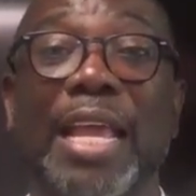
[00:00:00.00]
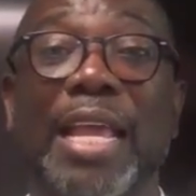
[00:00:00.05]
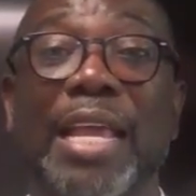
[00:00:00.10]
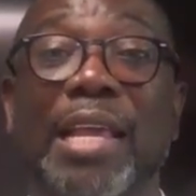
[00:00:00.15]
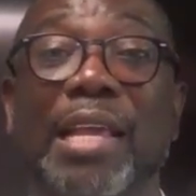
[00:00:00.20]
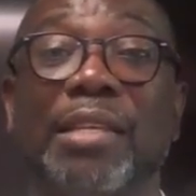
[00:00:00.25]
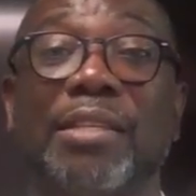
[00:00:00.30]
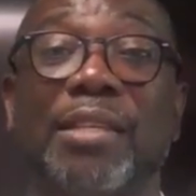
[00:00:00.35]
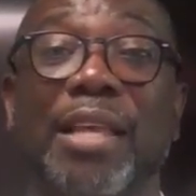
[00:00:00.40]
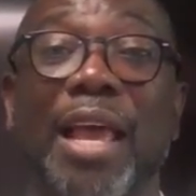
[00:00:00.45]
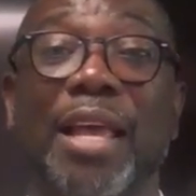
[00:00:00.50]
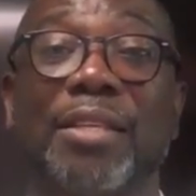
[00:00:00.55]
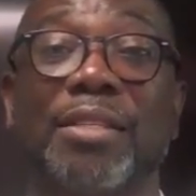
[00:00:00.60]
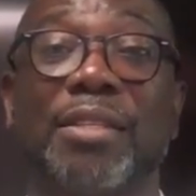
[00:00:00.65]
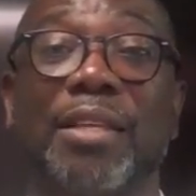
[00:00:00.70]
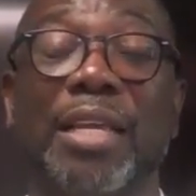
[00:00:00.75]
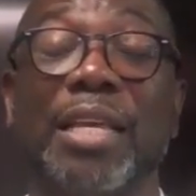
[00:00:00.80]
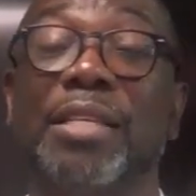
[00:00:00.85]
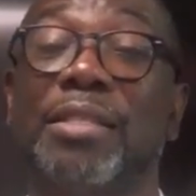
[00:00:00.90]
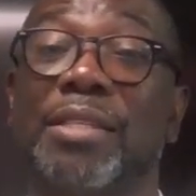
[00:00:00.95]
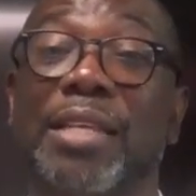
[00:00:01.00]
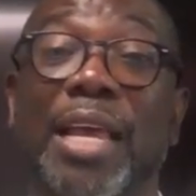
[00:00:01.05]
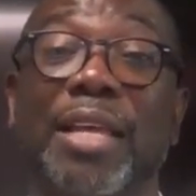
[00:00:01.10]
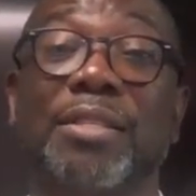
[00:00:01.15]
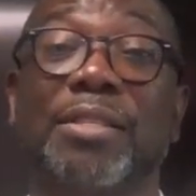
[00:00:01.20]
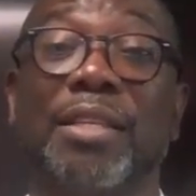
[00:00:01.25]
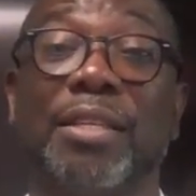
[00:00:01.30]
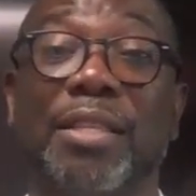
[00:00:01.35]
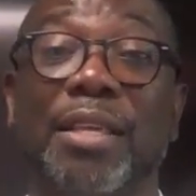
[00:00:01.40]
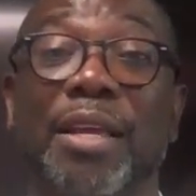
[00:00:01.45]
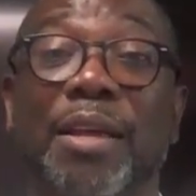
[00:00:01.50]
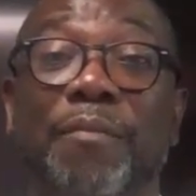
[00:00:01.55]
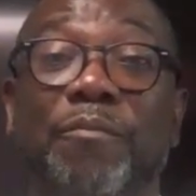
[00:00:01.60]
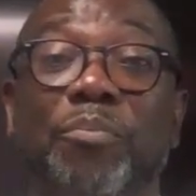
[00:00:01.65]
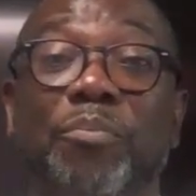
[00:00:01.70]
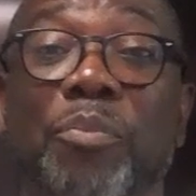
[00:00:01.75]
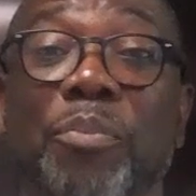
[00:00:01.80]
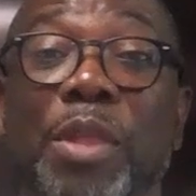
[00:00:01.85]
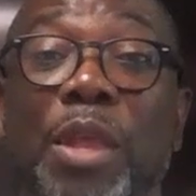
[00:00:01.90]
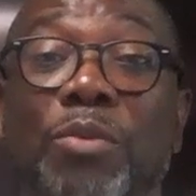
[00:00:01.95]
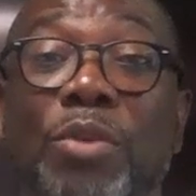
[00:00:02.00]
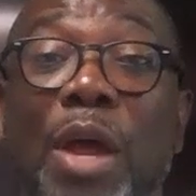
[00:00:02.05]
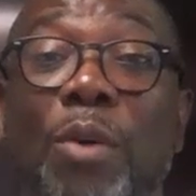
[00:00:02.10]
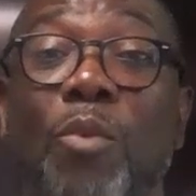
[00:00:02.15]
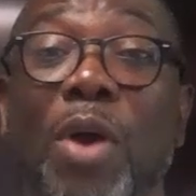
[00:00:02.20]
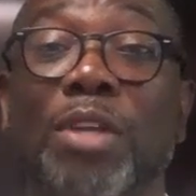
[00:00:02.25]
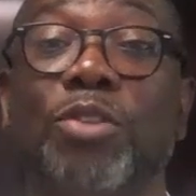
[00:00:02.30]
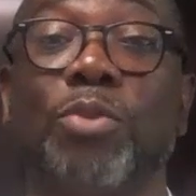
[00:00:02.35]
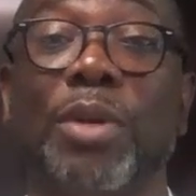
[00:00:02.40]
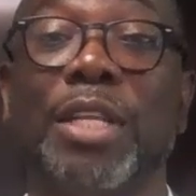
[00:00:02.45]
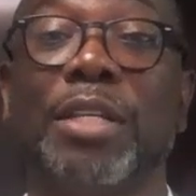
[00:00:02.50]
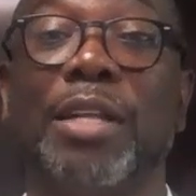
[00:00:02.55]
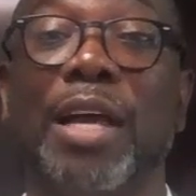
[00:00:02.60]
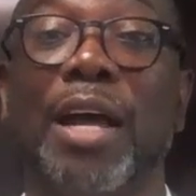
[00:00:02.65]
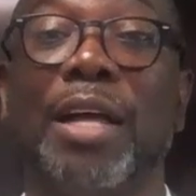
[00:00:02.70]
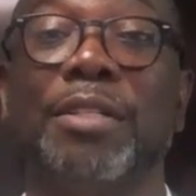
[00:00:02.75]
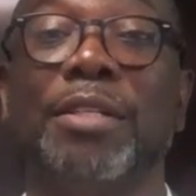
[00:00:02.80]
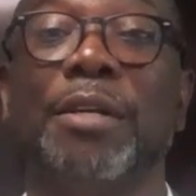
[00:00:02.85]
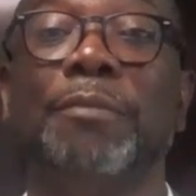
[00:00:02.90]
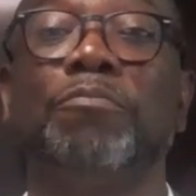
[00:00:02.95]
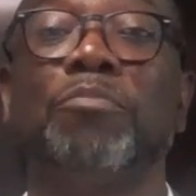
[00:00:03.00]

he says, he says to them, now watch what he does.